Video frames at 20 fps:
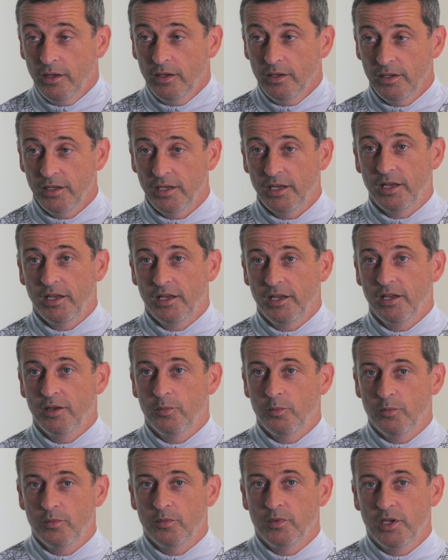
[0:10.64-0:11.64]

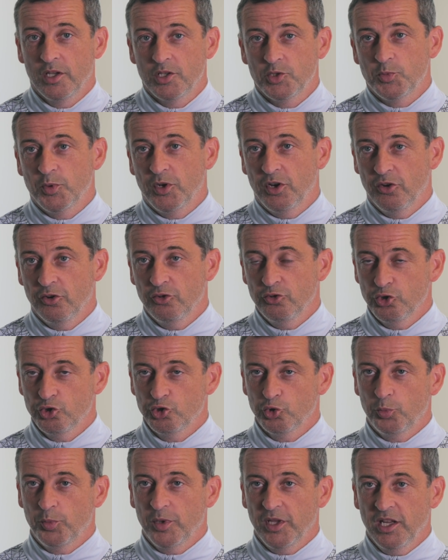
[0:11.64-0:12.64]
Yeah, it's been an
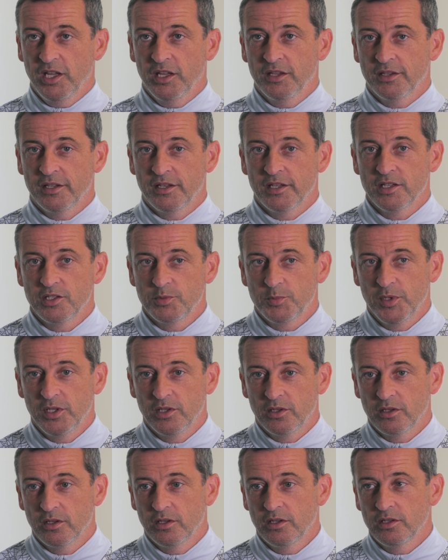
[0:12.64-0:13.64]
unusual period, and it's
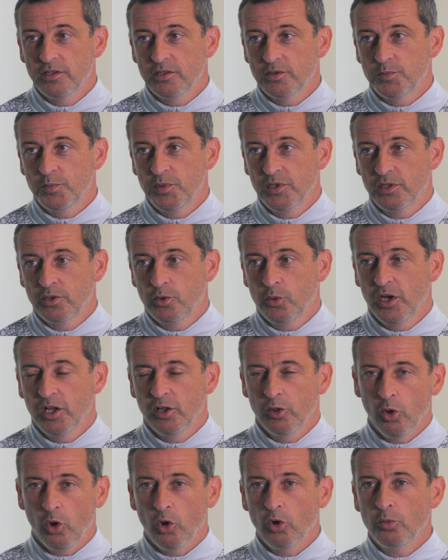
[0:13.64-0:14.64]
been quite
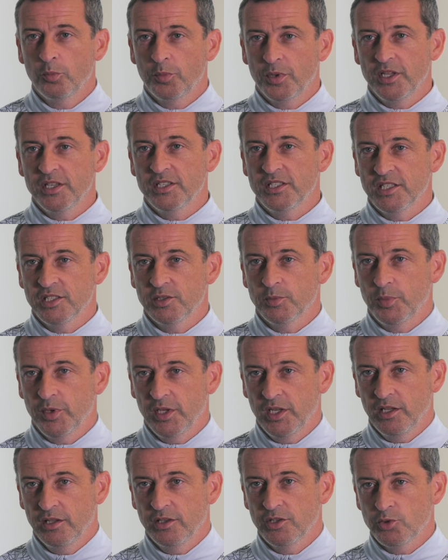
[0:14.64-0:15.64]
a long pre-season
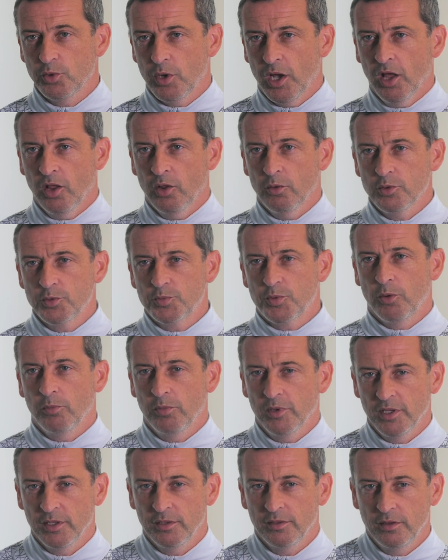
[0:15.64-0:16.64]
period as well. It was
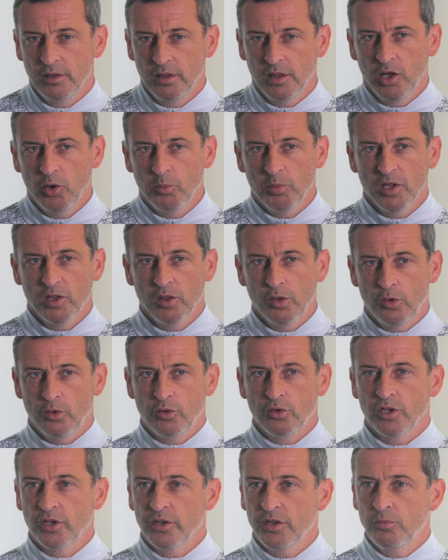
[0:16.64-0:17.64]
probably a little bit
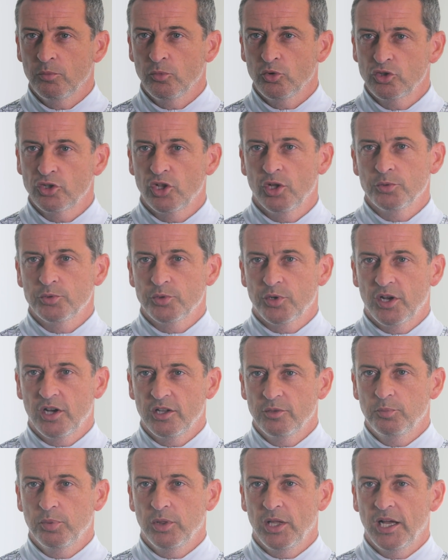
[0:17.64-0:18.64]
longer than most clubs would
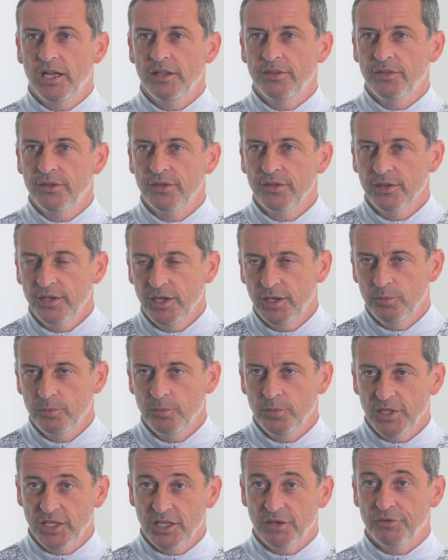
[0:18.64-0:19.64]
have had planned,
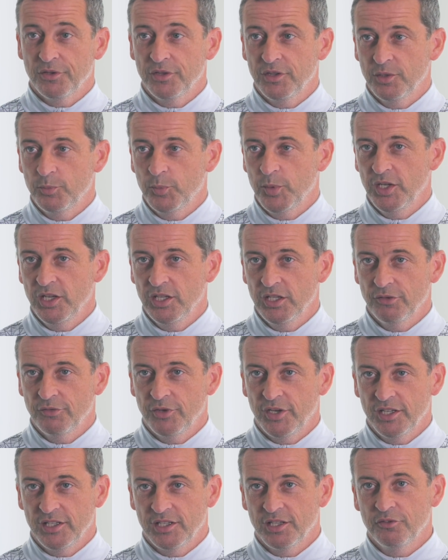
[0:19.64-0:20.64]
but given the period
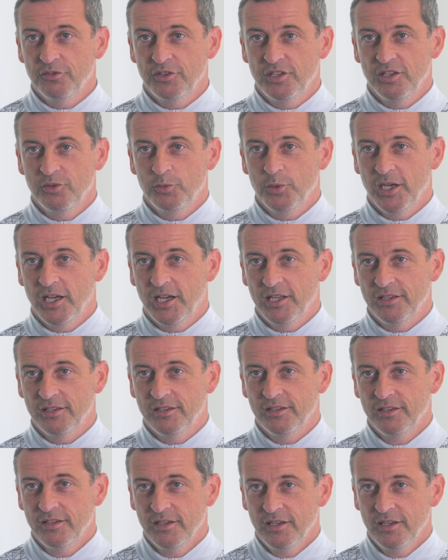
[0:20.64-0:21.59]
of inactivity we had